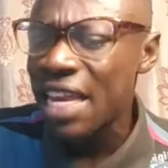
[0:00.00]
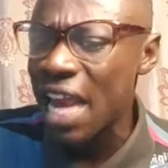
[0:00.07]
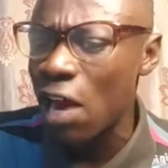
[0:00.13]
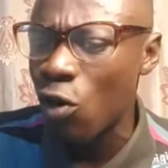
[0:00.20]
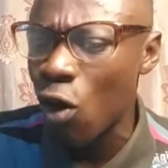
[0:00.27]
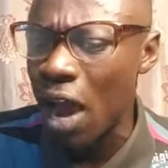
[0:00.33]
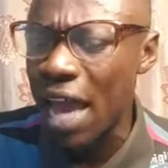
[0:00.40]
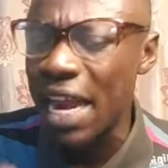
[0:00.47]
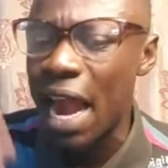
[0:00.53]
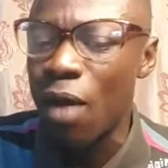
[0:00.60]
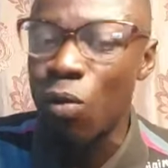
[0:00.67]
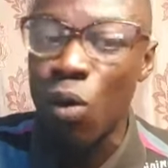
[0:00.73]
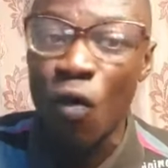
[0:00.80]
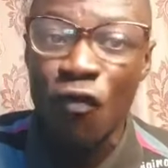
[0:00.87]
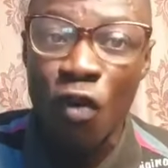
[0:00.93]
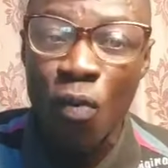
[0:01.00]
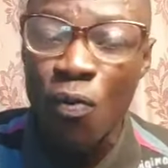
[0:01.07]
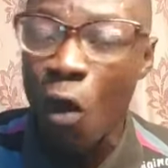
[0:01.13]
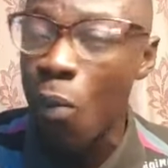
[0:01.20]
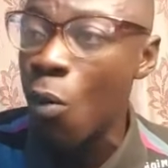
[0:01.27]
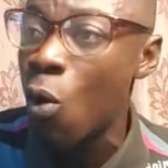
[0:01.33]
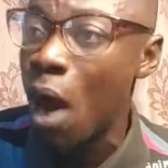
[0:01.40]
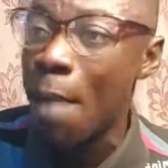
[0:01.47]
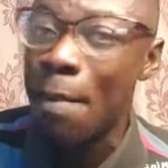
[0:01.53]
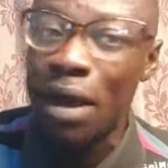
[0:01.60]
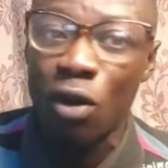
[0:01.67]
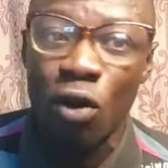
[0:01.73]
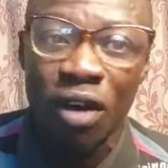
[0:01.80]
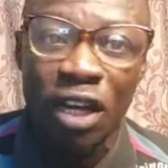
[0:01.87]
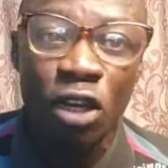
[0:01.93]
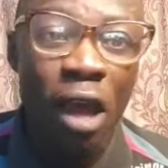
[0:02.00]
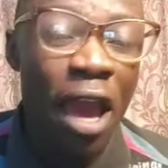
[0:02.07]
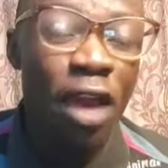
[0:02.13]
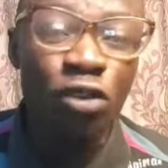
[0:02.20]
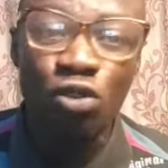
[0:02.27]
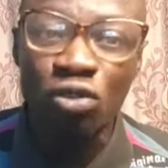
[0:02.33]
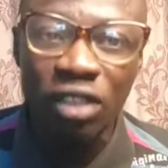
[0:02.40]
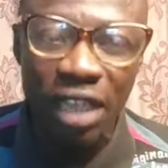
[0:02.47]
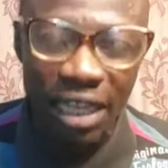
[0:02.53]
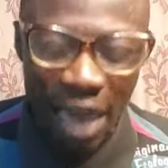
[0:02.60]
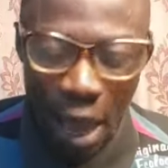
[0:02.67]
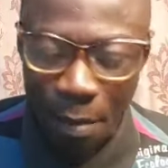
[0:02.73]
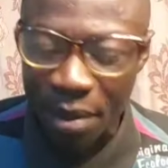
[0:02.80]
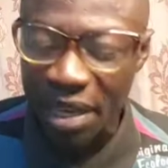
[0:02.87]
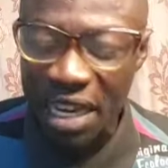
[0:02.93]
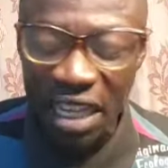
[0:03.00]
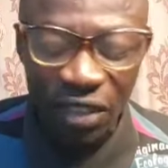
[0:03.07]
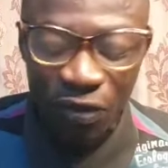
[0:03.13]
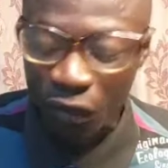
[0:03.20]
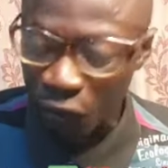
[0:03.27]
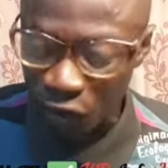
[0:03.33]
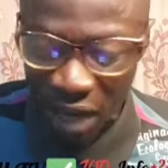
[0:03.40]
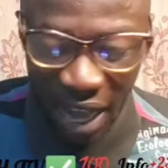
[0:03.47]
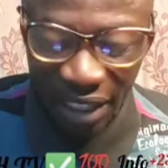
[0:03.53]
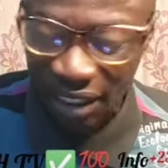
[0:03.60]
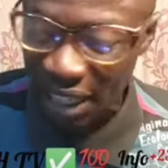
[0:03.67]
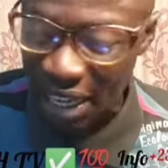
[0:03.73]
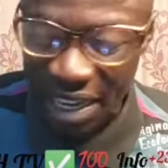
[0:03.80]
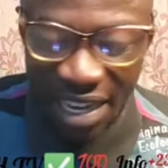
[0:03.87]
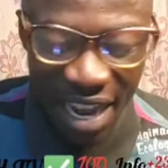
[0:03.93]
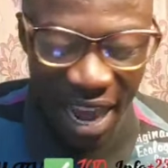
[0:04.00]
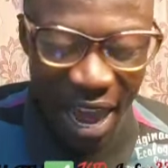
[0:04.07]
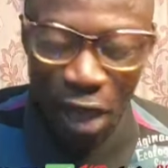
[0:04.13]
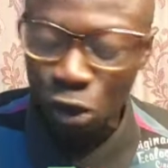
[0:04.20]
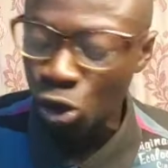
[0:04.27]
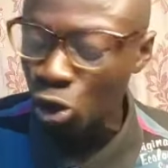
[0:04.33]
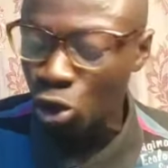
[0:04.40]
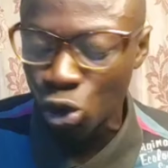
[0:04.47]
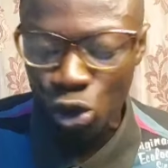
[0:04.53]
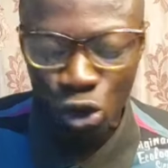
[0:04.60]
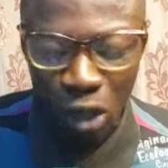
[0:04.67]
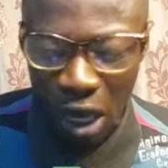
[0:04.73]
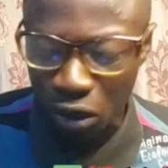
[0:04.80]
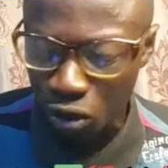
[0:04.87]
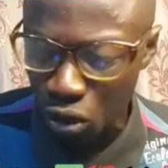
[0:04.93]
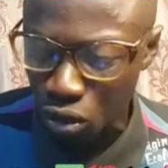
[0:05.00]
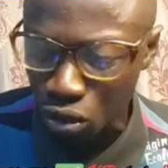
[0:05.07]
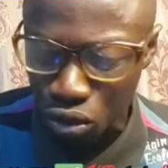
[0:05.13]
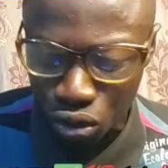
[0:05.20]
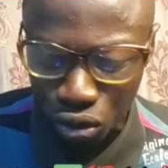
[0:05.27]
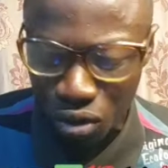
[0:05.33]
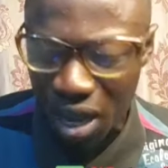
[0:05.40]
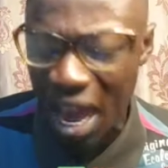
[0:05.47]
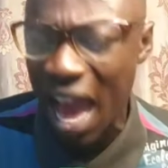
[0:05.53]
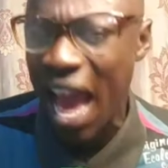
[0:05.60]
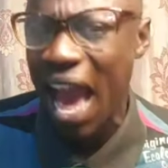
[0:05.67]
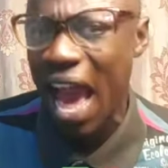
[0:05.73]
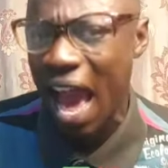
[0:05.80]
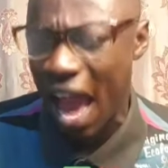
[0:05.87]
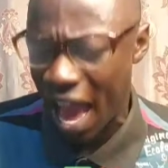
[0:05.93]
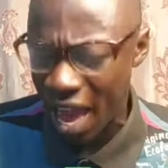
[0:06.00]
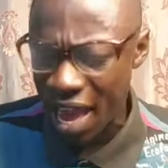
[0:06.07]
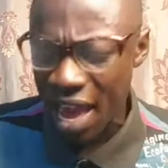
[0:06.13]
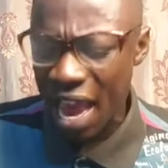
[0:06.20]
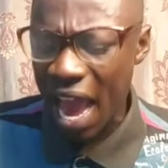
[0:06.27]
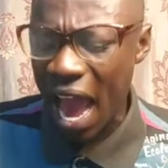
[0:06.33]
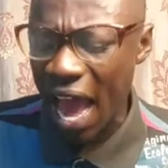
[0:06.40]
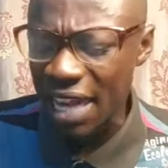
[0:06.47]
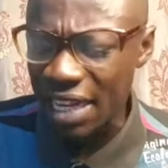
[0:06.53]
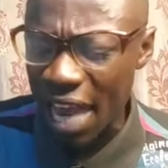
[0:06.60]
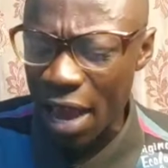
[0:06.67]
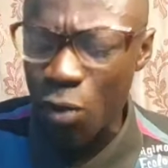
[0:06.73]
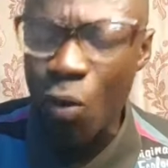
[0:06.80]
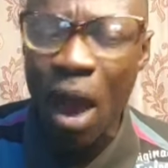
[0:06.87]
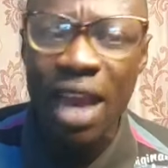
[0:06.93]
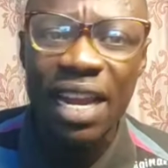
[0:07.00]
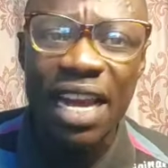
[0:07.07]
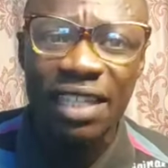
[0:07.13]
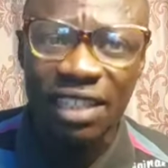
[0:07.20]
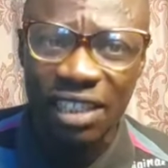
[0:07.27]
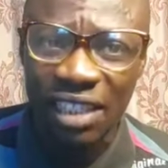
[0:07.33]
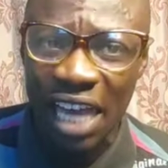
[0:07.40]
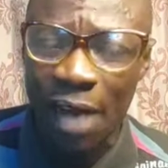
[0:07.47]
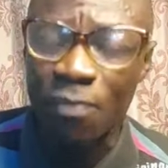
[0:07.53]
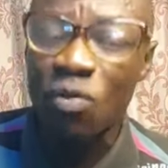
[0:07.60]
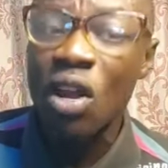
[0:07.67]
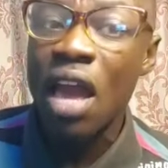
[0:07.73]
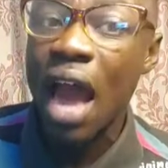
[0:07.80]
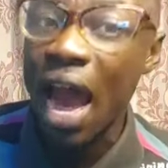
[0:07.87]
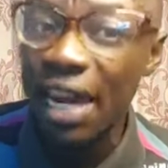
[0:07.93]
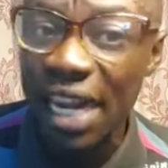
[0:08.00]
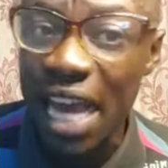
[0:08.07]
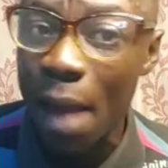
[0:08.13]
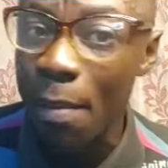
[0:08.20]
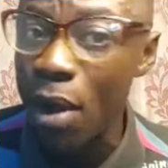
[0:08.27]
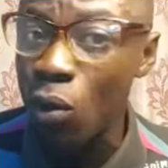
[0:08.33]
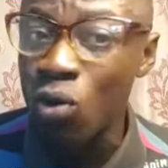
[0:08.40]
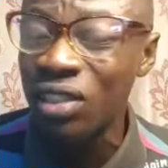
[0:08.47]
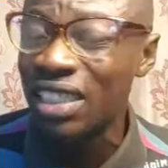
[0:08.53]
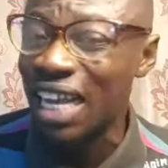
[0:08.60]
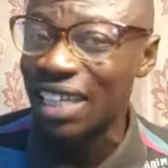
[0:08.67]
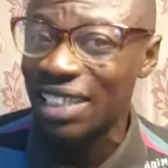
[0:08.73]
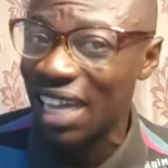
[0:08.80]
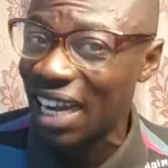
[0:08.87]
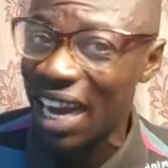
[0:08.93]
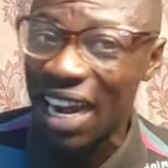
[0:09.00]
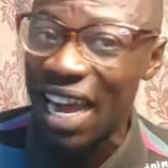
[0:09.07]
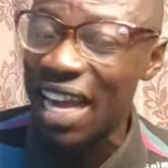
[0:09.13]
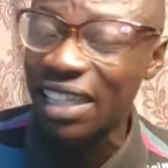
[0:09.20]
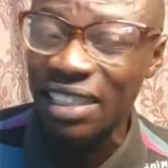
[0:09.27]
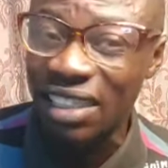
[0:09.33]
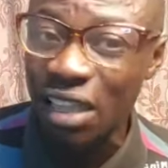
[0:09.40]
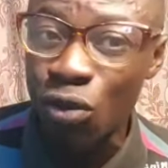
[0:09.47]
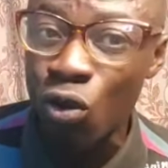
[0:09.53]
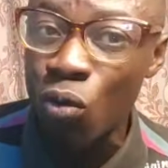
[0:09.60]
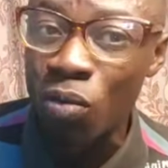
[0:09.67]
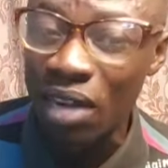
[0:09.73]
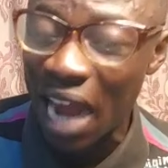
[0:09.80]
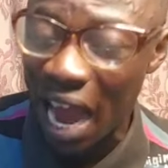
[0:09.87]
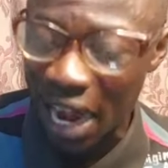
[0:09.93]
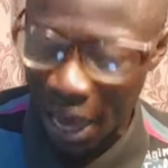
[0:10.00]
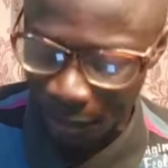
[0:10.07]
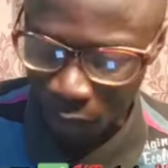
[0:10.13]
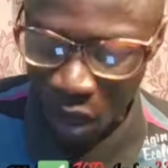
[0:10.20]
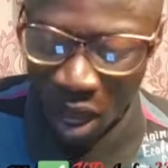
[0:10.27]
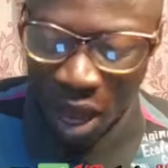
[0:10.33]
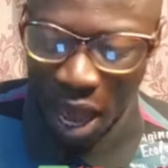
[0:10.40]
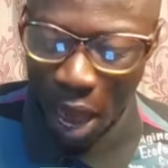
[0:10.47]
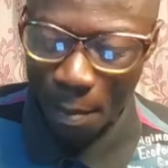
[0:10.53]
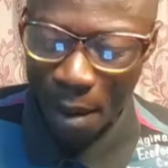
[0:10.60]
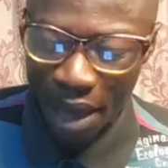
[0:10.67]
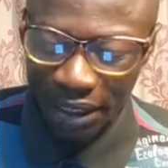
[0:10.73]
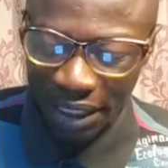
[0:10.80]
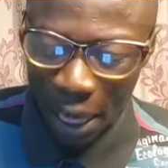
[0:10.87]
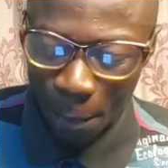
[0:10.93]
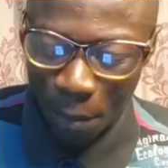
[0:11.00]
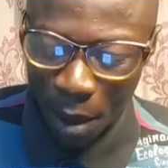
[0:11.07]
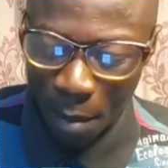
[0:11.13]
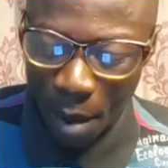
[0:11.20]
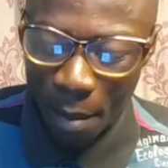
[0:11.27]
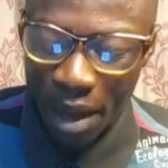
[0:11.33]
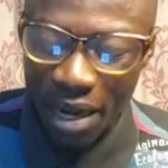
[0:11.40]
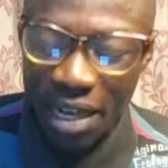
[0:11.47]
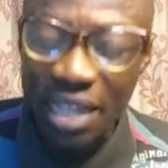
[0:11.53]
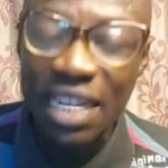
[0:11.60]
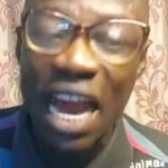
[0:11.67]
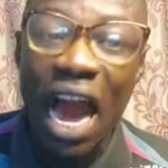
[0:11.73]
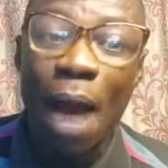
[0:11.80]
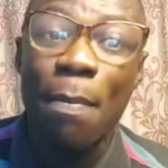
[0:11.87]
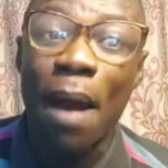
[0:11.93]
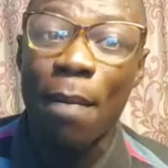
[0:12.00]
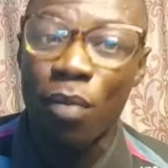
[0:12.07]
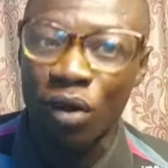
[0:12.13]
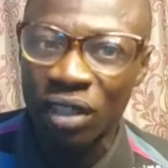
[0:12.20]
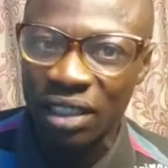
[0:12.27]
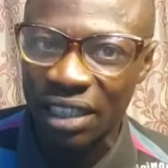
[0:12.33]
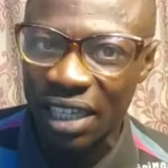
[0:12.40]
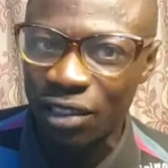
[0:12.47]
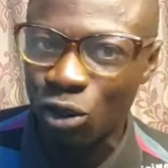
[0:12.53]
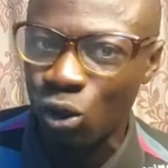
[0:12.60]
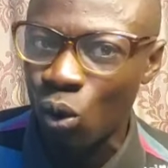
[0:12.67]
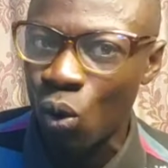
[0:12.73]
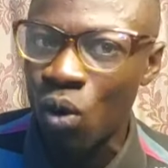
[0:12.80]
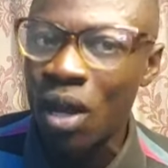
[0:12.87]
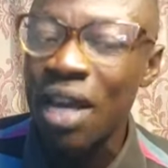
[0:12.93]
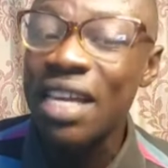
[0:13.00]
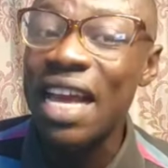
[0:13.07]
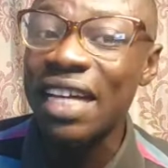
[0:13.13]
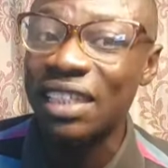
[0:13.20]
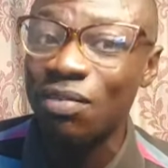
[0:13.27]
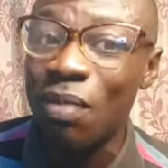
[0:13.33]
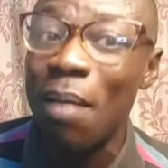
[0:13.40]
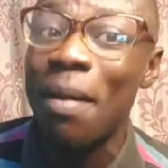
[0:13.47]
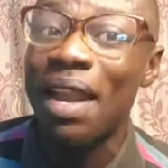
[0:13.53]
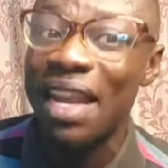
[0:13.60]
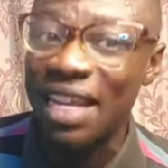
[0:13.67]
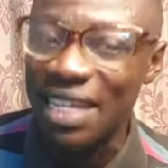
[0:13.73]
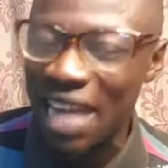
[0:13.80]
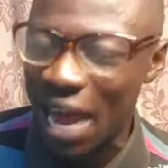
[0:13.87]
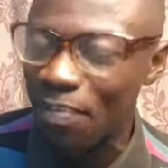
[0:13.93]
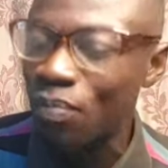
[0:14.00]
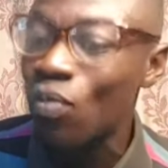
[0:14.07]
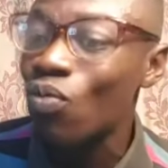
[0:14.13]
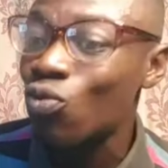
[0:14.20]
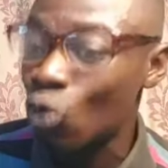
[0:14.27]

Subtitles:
Now, no, and I'm crophobia, more man on it, and she said there be needful for Nancy, say dear, and she said, do ah, are they wine, Sasa, are they a big Santana, and I say, Gumunanan, a bass, I pay Mama Lydia, Ababontin, so yes, Mama Linda.